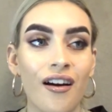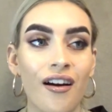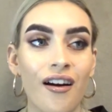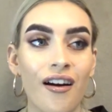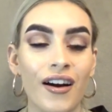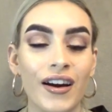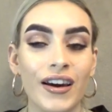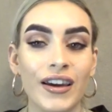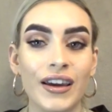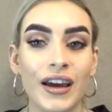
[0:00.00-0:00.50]

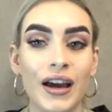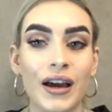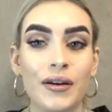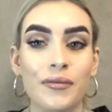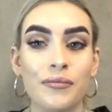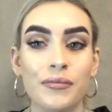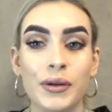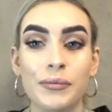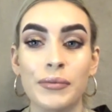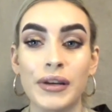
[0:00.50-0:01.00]
I
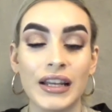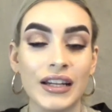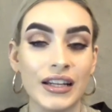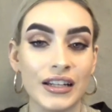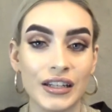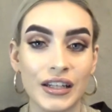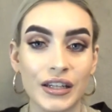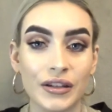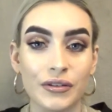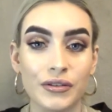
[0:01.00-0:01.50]
am completely
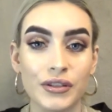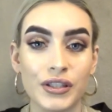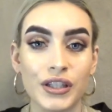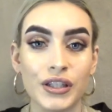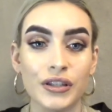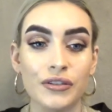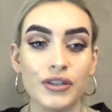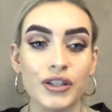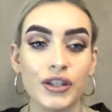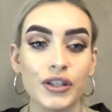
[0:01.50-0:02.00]
new to
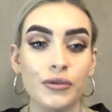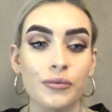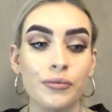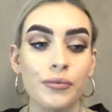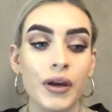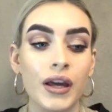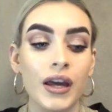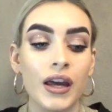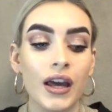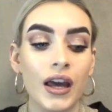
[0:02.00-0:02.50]
YouTube.
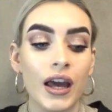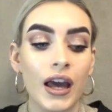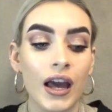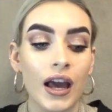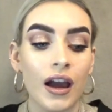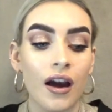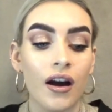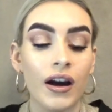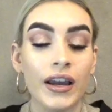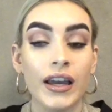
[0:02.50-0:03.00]

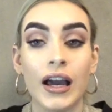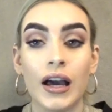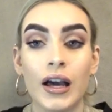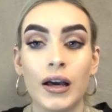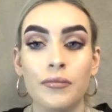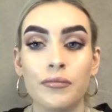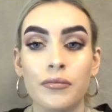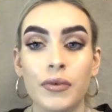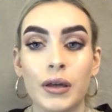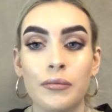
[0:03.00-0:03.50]
I
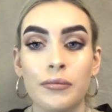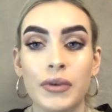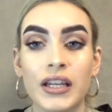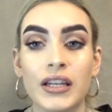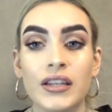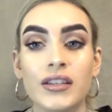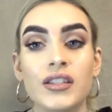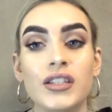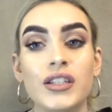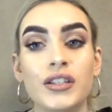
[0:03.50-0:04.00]
am a
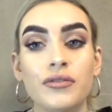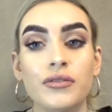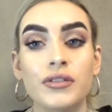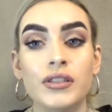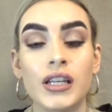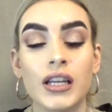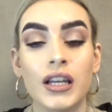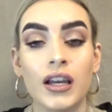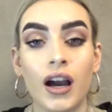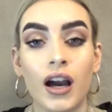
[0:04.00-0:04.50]
media
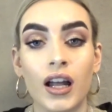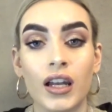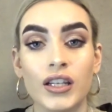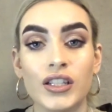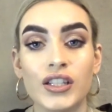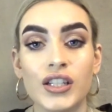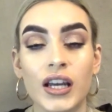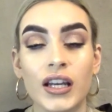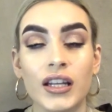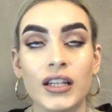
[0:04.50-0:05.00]
student in
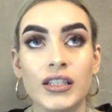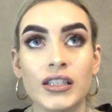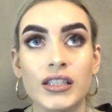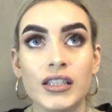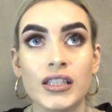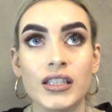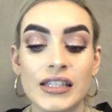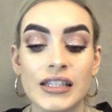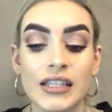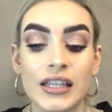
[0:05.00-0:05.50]
college,
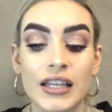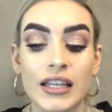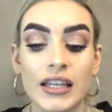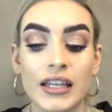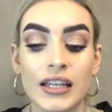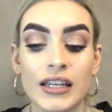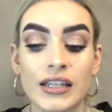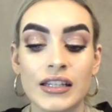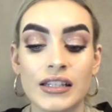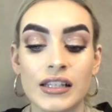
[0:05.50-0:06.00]
and
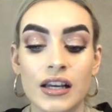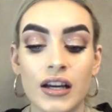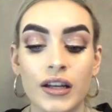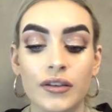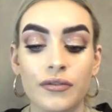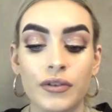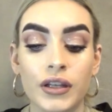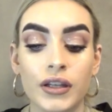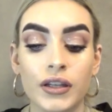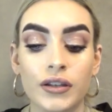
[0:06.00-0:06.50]
it is kind
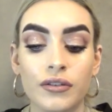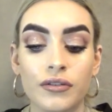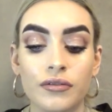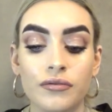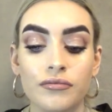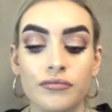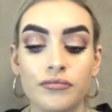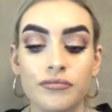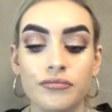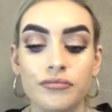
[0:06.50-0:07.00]
of a
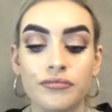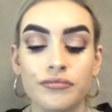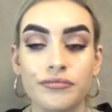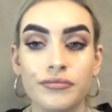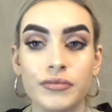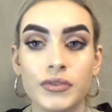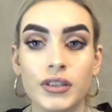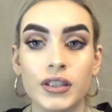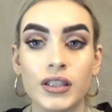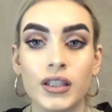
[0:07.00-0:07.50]

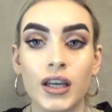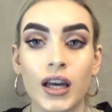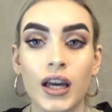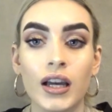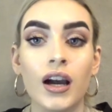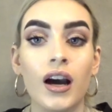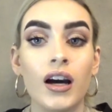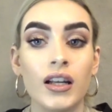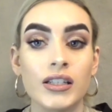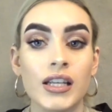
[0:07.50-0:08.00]

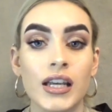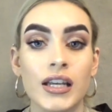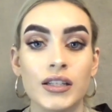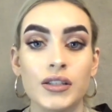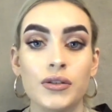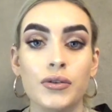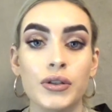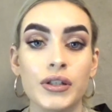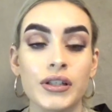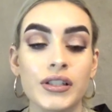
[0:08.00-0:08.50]

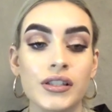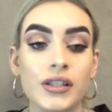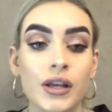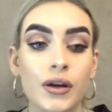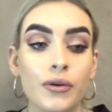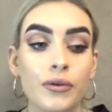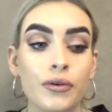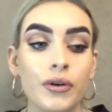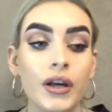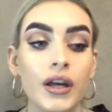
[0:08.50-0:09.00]
content course,
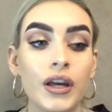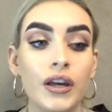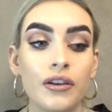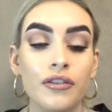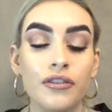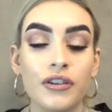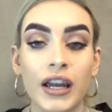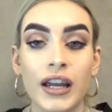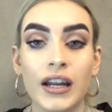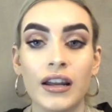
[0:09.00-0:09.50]
so
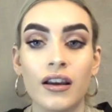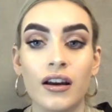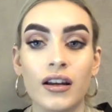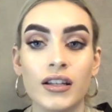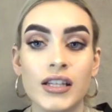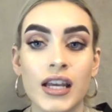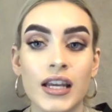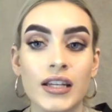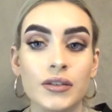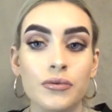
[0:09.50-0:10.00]
creating
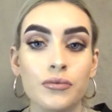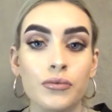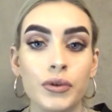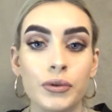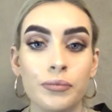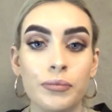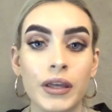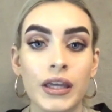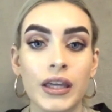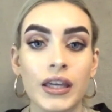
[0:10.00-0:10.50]
content
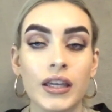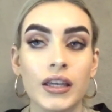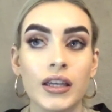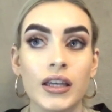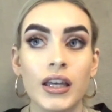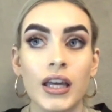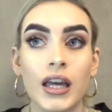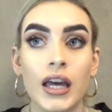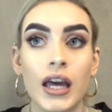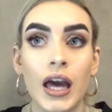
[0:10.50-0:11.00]
would be
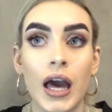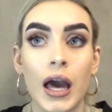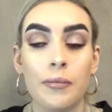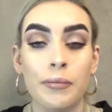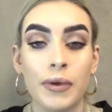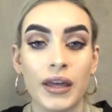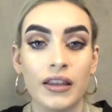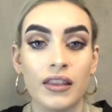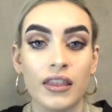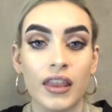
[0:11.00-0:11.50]
a
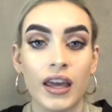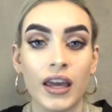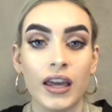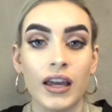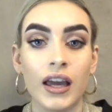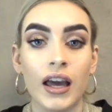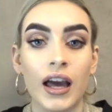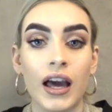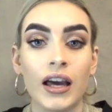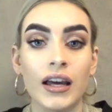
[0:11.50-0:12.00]
big
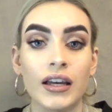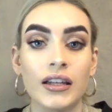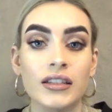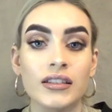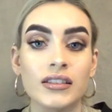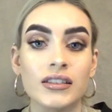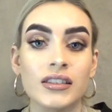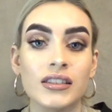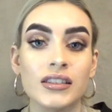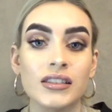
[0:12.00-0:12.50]
thing,
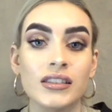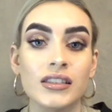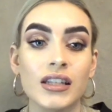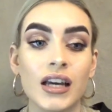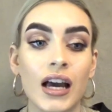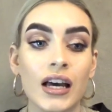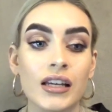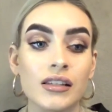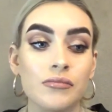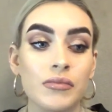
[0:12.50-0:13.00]
and
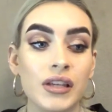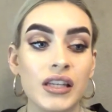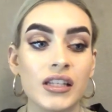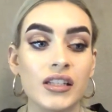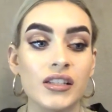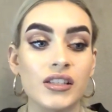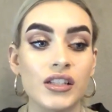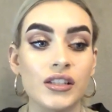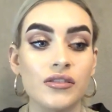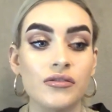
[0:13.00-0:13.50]
as a
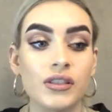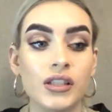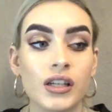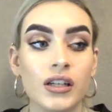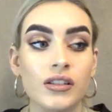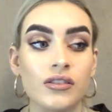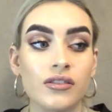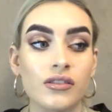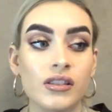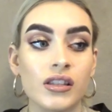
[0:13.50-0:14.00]
media student
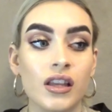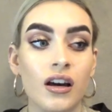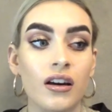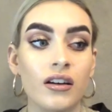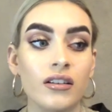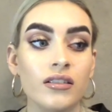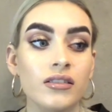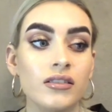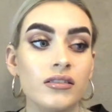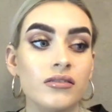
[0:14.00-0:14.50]
I just
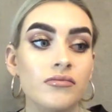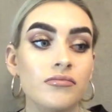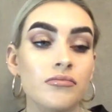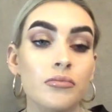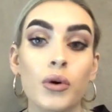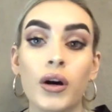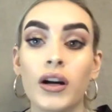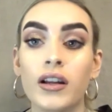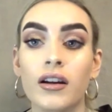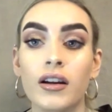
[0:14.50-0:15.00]
thought,
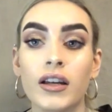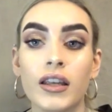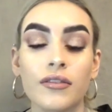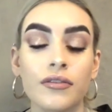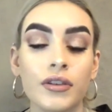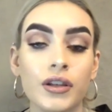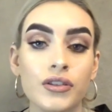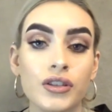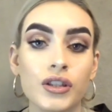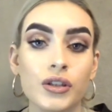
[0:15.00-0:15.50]
why not
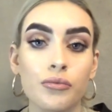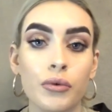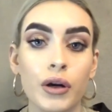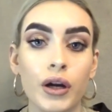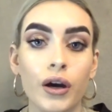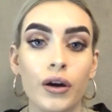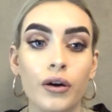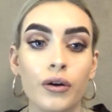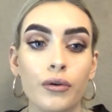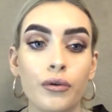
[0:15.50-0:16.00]
give YouTube a
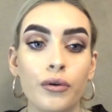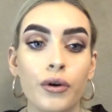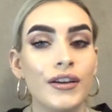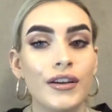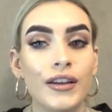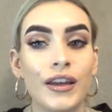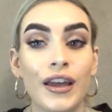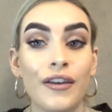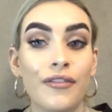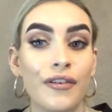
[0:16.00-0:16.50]
go
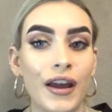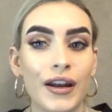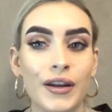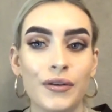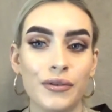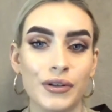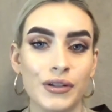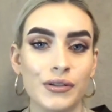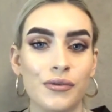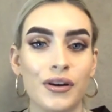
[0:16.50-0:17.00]
if
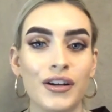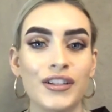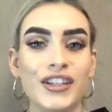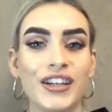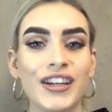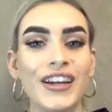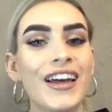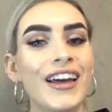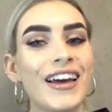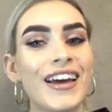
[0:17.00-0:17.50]
anyone is
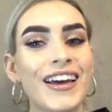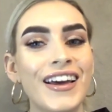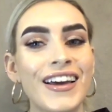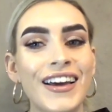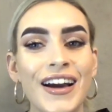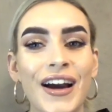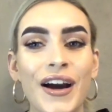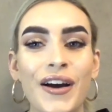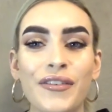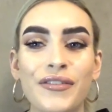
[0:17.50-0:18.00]
watching.
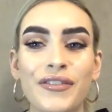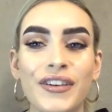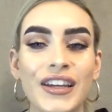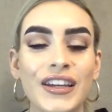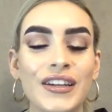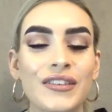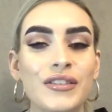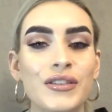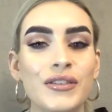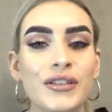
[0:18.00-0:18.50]

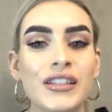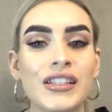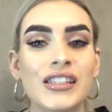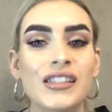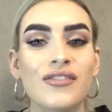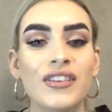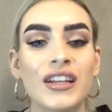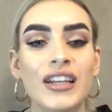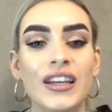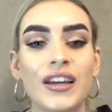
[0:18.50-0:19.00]
Hopefully you enjoyed
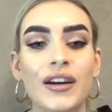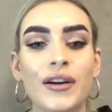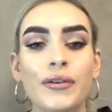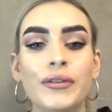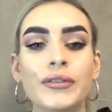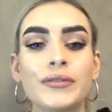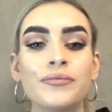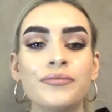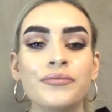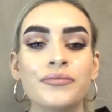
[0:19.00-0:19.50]
this
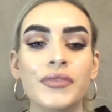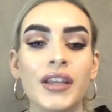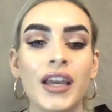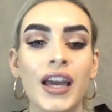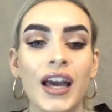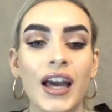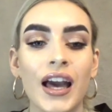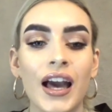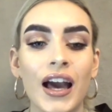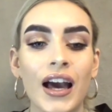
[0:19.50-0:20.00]
video,
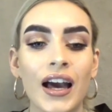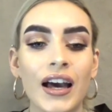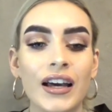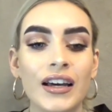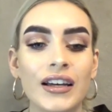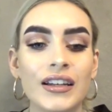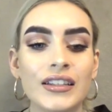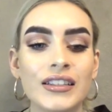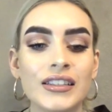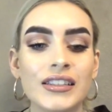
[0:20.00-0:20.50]

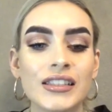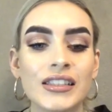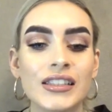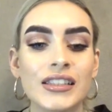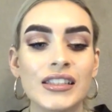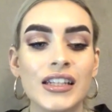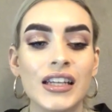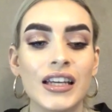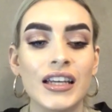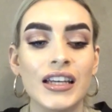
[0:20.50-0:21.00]

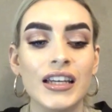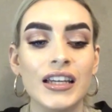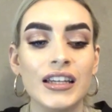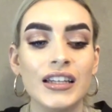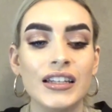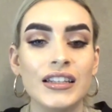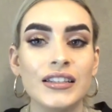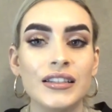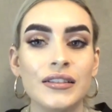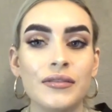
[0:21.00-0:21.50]
and
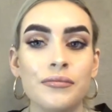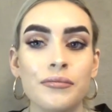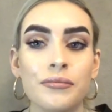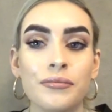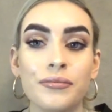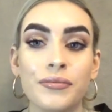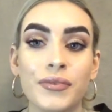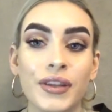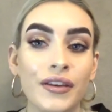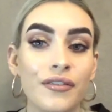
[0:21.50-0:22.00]

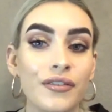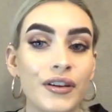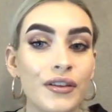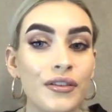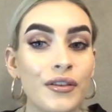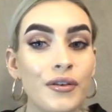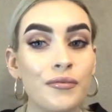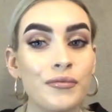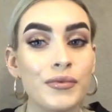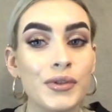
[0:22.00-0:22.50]
give it a
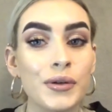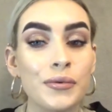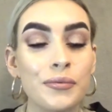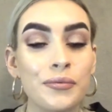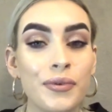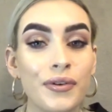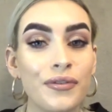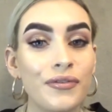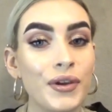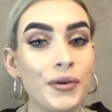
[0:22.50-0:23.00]
thumbs
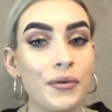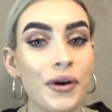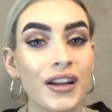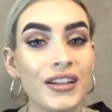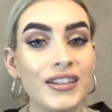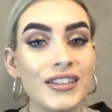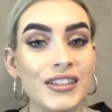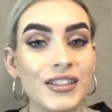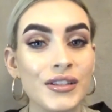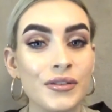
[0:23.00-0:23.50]
up if you
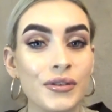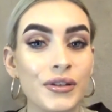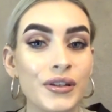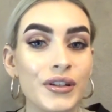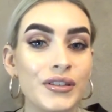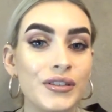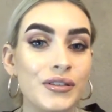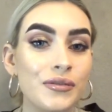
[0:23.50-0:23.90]
want, or